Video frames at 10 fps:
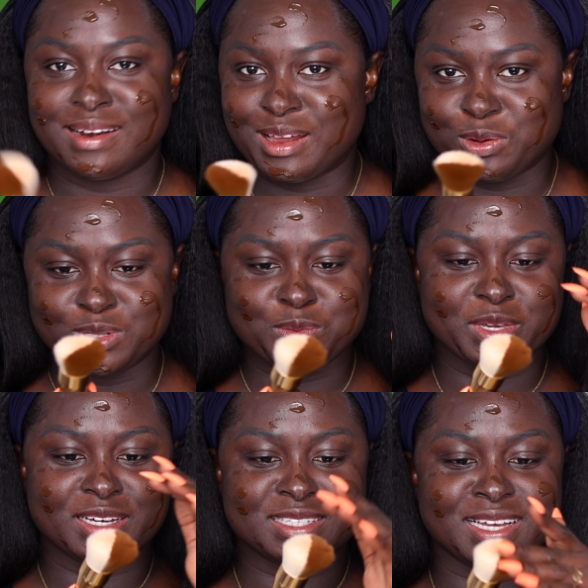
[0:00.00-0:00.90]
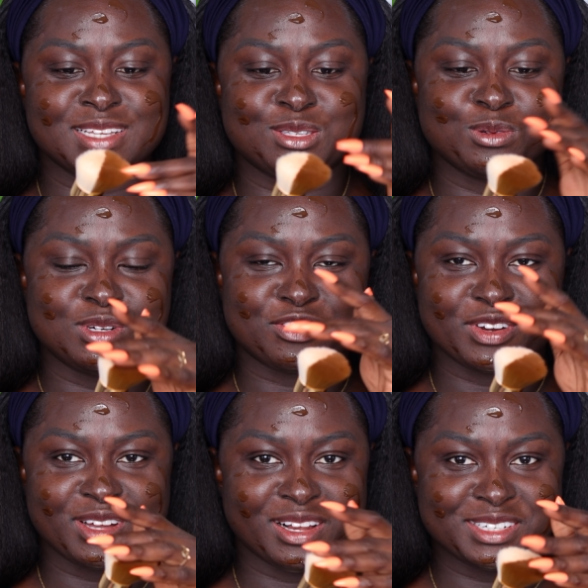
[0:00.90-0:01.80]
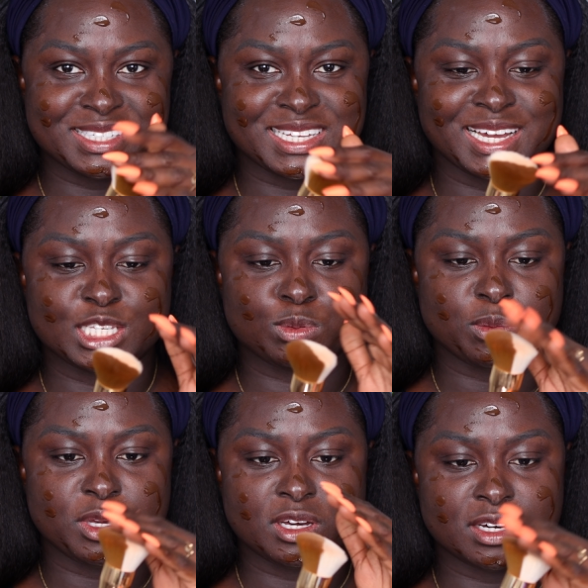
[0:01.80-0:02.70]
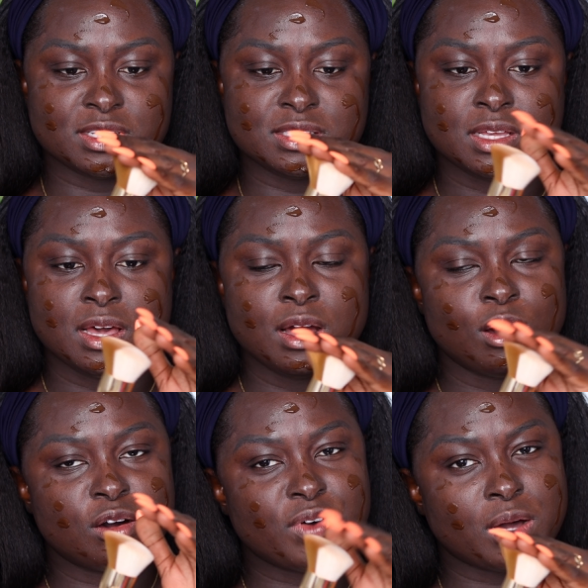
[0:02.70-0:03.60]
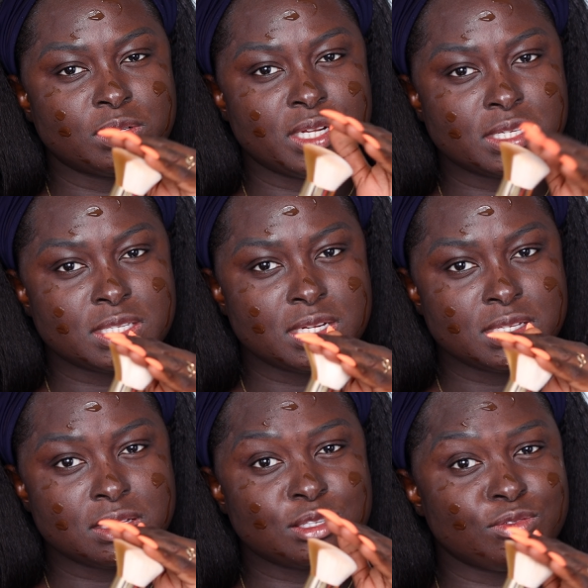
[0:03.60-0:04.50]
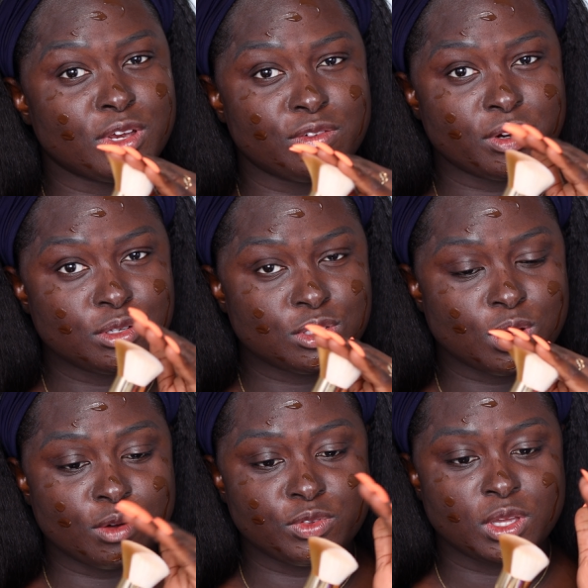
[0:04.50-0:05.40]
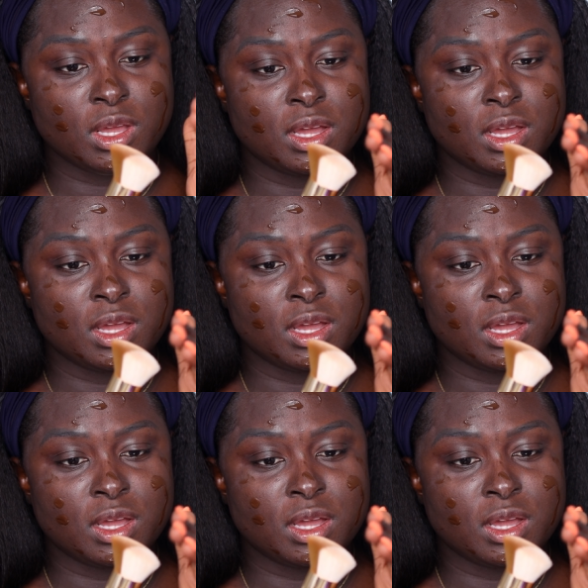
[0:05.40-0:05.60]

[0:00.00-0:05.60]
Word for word: not only because it has two different color sides, but because of how dense it is. It's very, very soft.